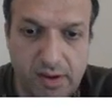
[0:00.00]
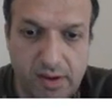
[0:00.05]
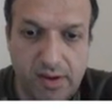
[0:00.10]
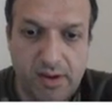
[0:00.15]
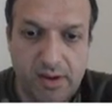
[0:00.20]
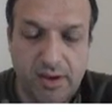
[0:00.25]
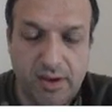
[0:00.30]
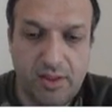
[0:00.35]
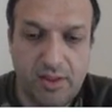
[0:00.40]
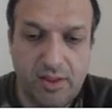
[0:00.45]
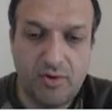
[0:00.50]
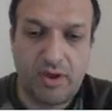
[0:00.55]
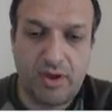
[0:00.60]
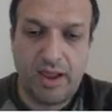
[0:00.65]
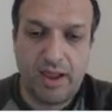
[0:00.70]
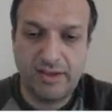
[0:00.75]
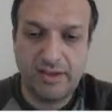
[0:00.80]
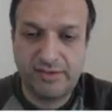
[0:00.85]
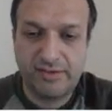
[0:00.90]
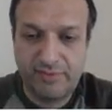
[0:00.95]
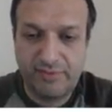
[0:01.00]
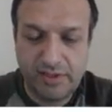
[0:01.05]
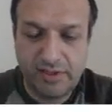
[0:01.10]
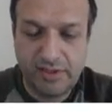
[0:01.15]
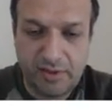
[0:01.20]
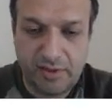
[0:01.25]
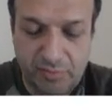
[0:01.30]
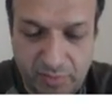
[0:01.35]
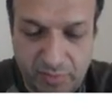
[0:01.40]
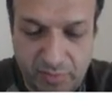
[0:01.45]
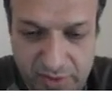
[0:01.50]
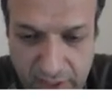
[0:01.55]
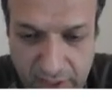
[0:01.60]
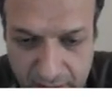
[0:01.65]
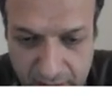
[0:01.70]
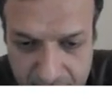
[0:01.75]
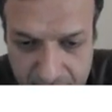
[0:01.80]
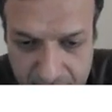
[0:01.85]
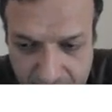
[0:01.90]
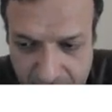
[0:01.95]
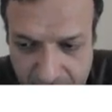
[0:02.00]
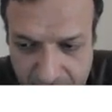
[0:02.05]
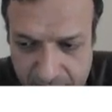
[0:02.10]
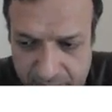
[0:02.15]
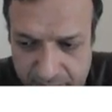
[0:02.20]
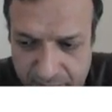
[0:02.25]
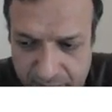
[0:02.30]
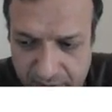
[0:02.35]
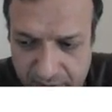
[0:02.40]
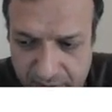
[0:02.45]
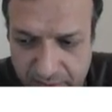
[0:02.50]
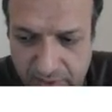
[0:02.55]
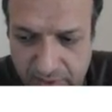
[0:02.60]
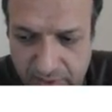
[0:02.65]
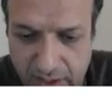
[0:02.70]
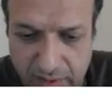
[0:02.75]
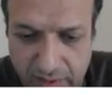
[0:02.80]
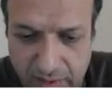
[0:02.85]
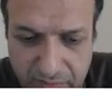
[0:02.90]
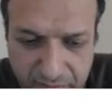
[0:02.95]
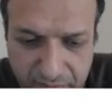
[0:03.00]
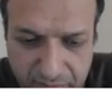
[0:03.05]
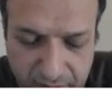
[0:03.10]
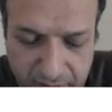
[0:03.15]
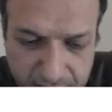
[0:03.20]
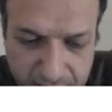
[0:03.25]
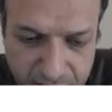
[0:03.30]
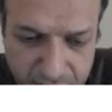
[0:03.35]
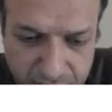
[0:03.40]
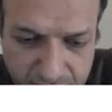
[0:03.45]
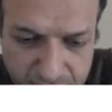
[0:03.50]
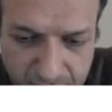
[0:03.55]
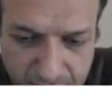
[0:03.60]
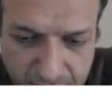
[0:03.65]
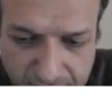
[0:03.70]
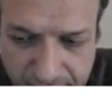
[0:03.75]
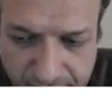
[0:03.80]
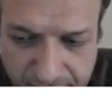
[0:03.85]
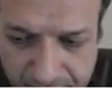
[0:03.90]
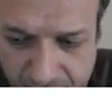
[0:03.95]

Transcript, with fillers: Hello guys, welcome to my channel. My name is Peter Ibragimov, and today